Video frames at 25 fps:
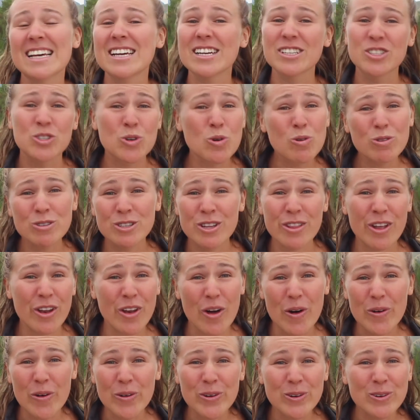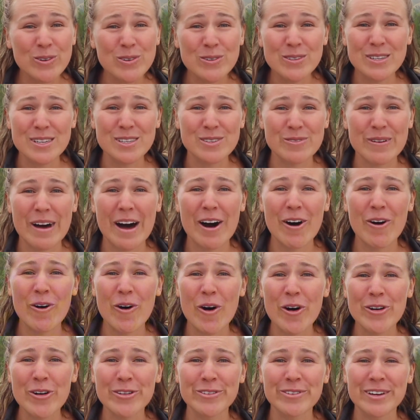talk to the locals as well.
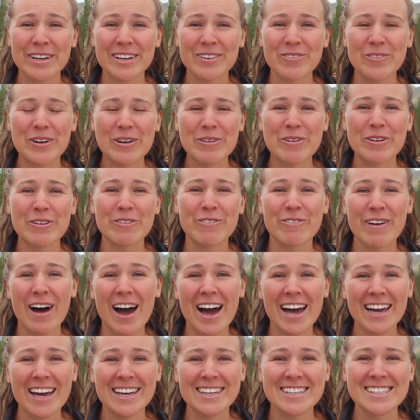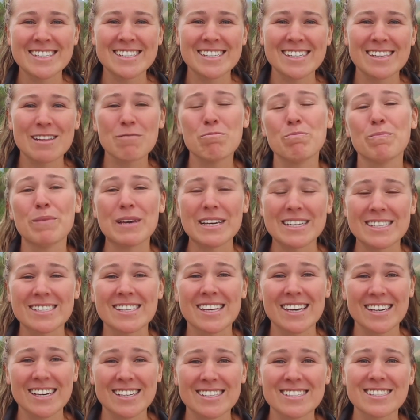Often we would find the best
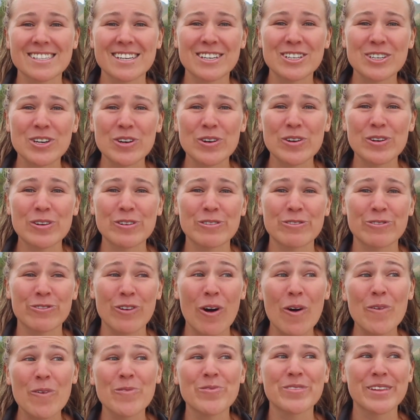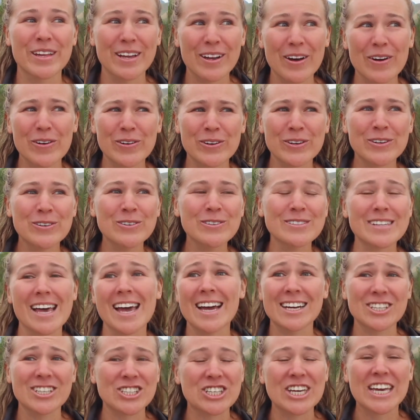things to do from the locals.
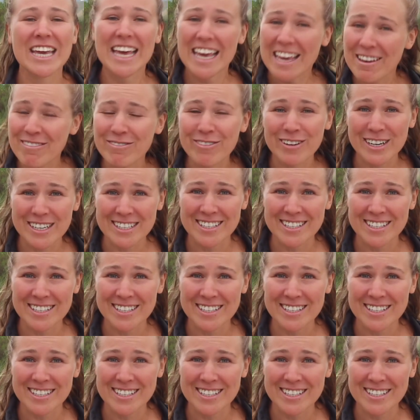Actually, every